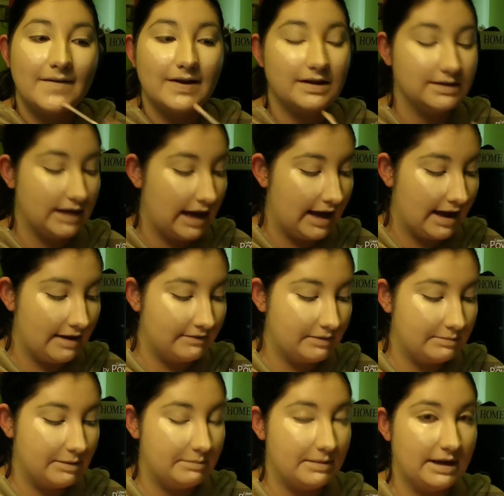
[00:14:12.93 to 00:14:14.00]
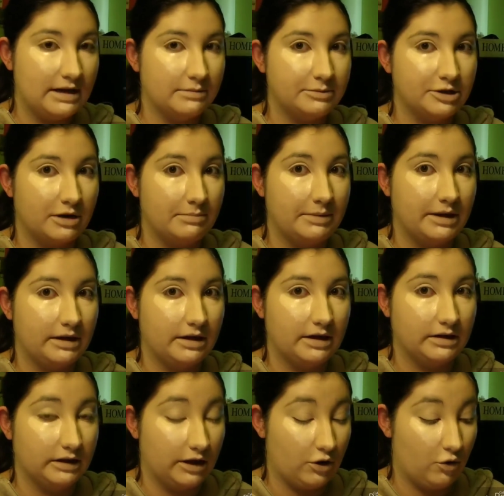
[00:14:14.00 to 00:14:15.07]
Because I haven't been makeup shopping
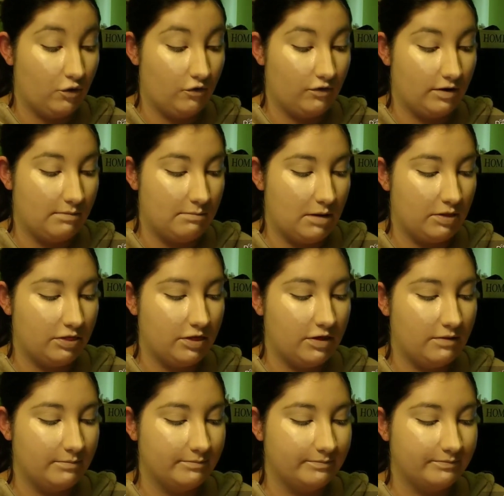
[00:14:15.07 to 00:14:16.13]
in like over a month.